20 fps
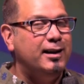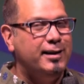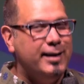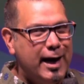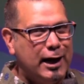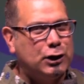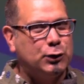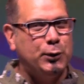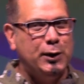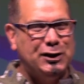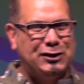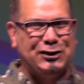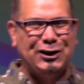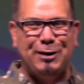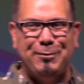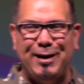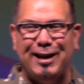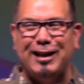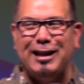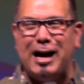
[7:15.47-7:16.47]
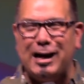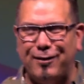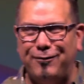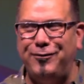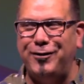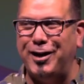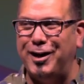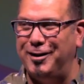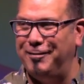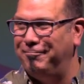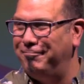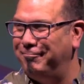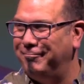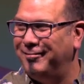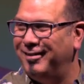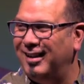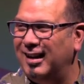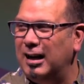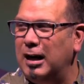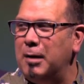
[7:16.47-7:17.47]
Next week's going to be a lot of fun
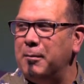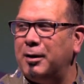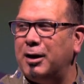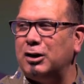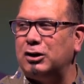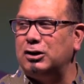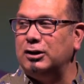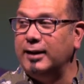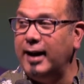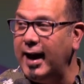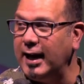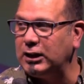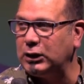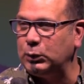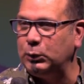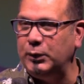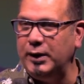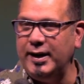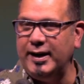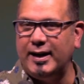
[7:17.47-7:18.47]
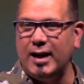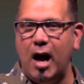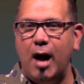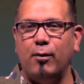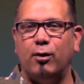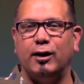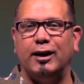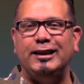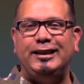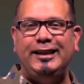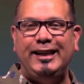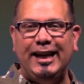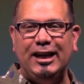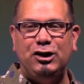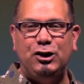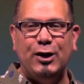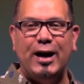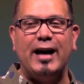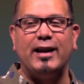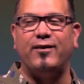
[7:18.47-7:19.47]
because next week, I'm going to
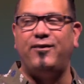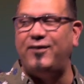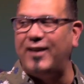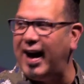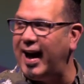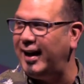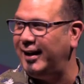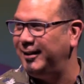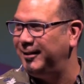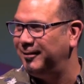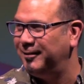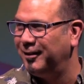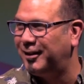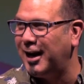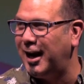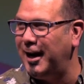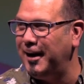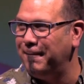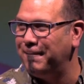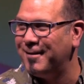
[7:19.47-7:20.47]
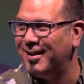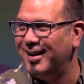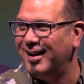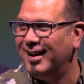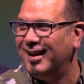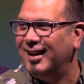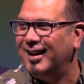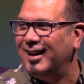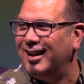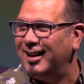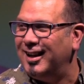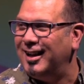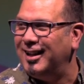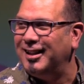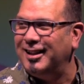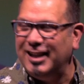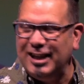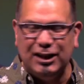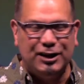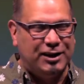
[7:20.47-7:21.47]
teach you how to fight, okay?
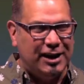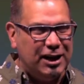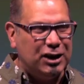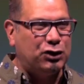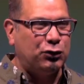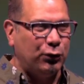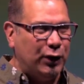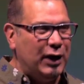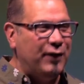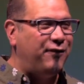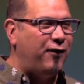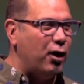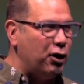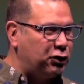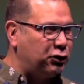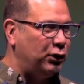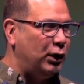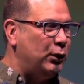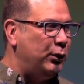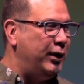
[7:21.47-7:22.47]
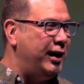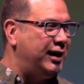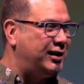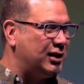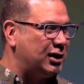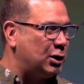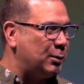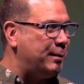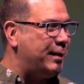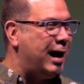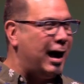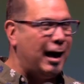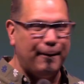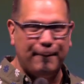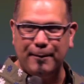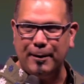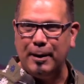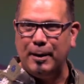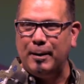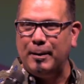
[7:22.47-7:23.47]
These, three first three weeks, is
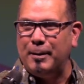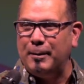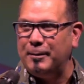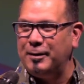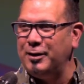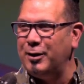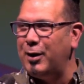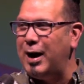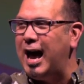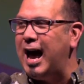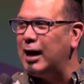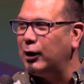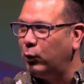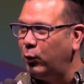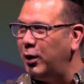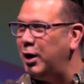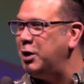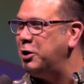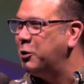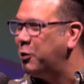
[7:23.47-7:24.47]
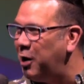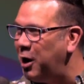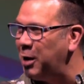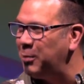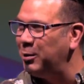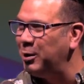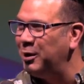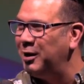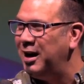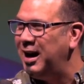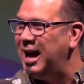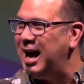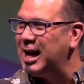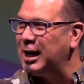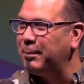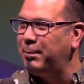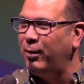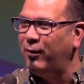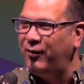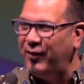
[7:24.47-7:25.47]
about you know how to wear your armor, how
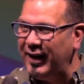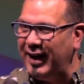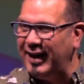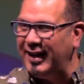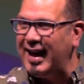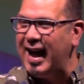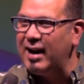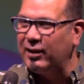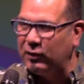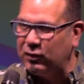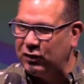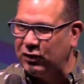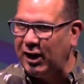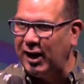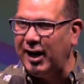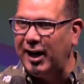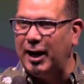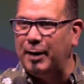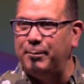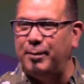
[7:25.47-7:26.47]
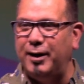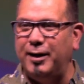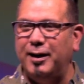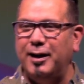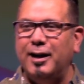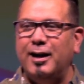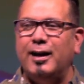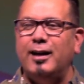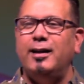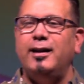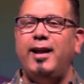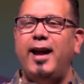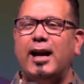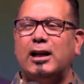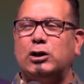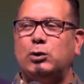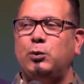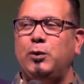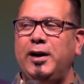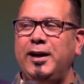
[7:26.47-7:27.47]
to prevent, how to stand. But
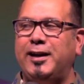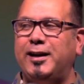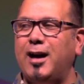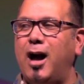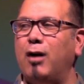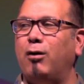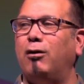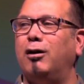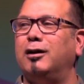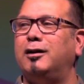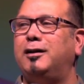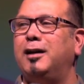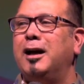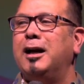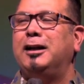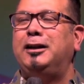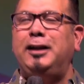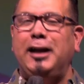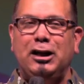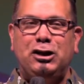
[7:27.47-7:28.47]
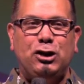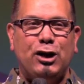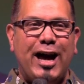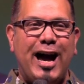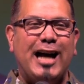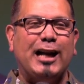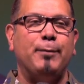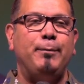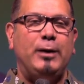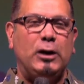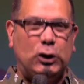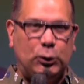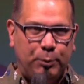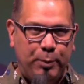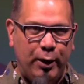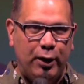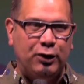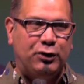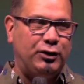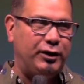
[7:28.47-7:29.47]
next week, I'm going to teach you how to be
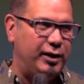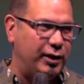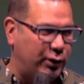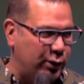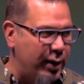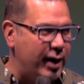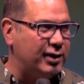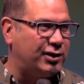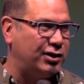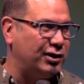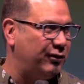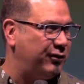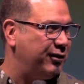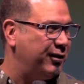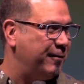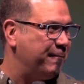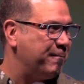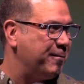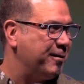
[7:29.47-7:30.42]
spiritually aggressive.